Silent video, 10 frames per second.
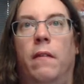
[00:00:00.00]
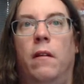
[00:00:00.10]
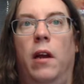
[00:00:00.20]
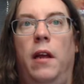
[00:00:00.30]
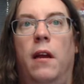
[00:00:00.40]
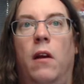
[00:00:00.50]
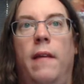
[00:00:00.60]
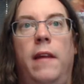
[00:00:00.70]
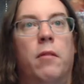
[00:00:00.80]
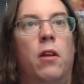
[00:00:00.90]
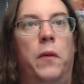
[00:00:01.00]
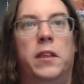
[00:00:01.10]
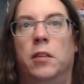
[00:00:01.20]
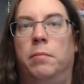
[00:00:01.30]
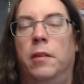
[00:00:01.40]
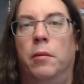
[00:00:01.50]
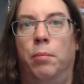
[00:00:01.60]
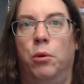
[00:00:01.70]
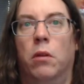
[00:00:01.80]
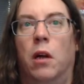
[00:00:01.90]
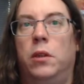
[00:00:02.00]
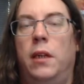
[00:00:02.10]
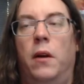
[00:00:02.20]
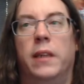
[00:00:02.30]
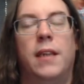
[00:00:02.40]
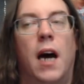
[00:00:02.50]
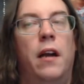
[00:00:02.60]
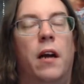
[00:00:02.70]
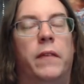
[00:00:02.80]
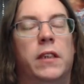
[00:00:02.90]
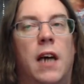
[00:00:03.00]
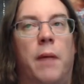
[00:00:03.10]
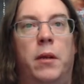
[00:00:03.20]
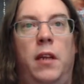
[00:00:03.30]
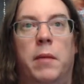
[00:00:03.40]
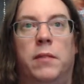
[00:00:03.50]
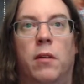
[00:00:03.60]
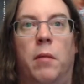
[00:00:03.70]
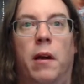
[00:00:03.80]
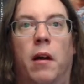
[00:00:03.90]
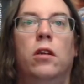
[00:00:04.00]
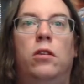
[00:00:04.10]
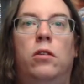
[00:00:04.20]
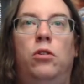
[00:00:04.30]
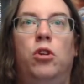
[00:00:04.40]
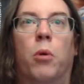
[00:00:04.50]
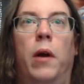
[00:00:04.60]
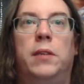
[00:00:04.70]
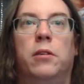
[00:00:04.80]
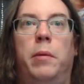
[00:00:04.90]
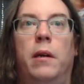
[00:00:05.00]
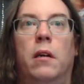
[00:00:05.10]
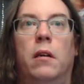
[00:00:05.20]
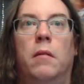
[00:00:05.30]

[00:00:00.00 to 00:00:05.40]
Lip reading: right here, and even though this is the blue glows here, it's not enough to stop the demons from coming up. 2 more ants will appear.